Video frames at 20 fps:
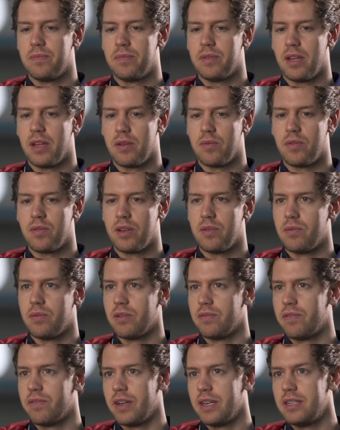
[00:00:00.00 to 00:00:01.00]
that we
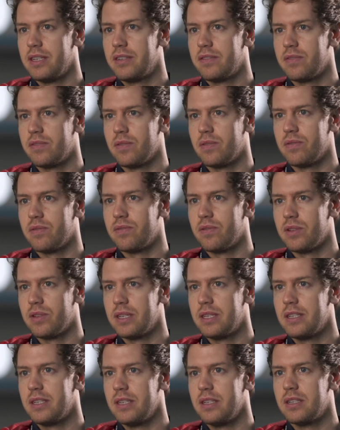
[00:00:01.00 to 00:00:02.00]
will face for
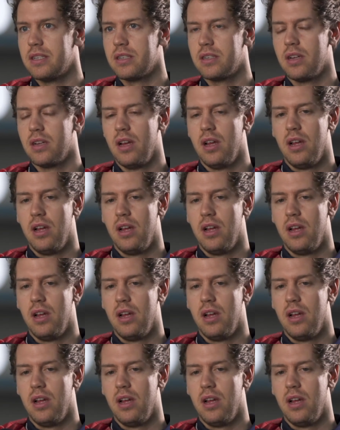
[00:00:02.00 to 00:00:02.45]
this season.